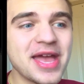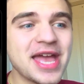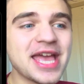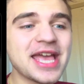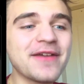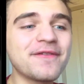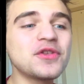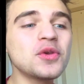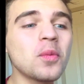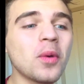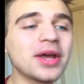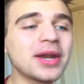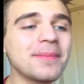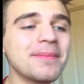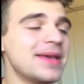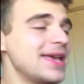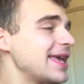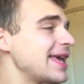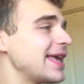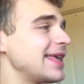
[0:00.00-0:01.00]
If you want to
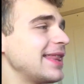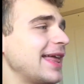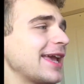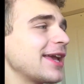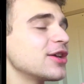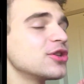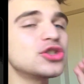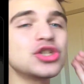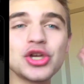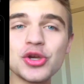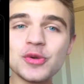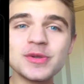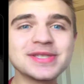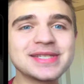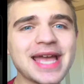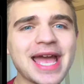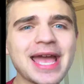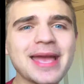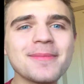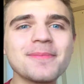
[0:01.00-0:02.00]
make it like
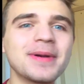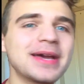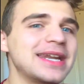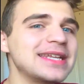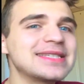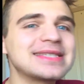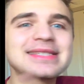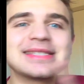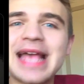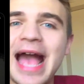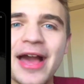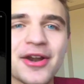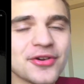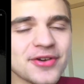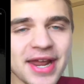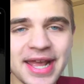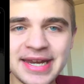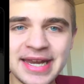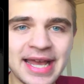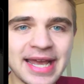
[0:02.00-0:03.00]
Tuesday, but it's
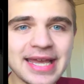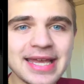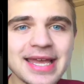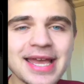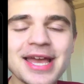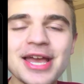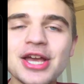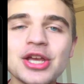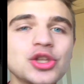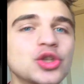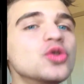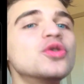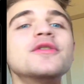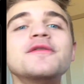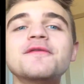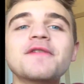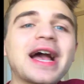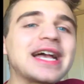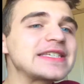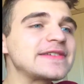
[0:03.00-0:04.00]
Saturday night, you can
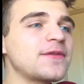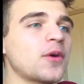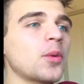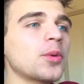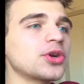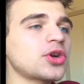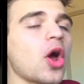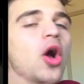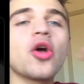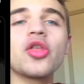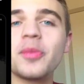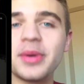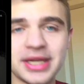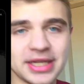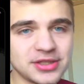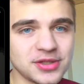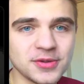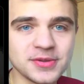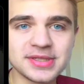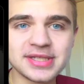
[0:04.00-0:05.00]
fast forward all the way to
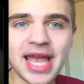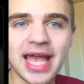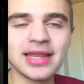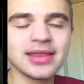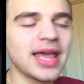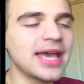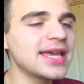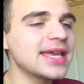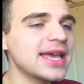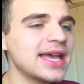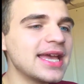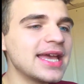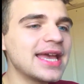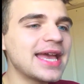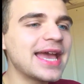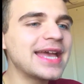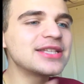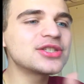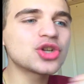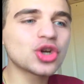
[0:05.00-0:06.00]
Tuesday. Like
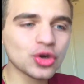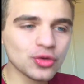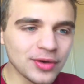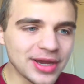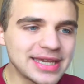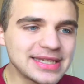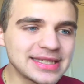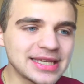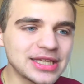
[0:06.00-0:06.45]
it's crazy.